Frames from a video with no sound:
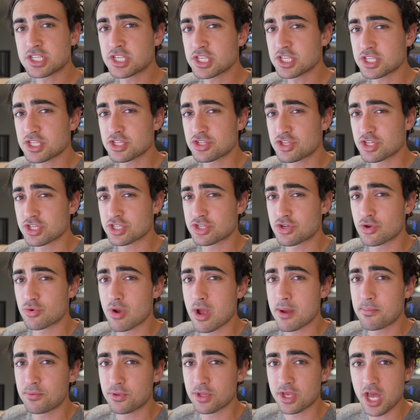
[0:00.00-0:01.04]
this is just a
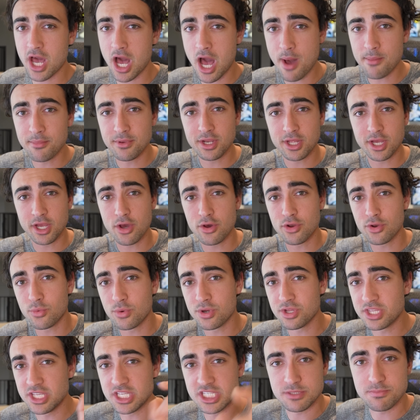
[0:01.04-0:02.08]
replica, I'm gonna go to where
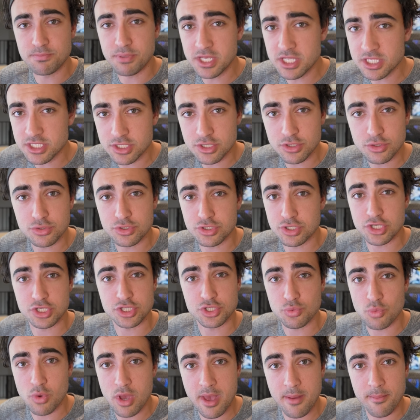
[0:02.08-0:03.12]
these beasts used to
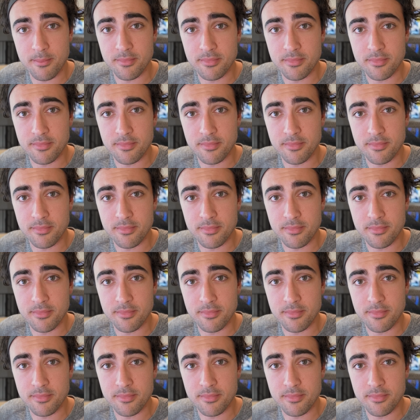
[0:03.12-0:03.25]
swim.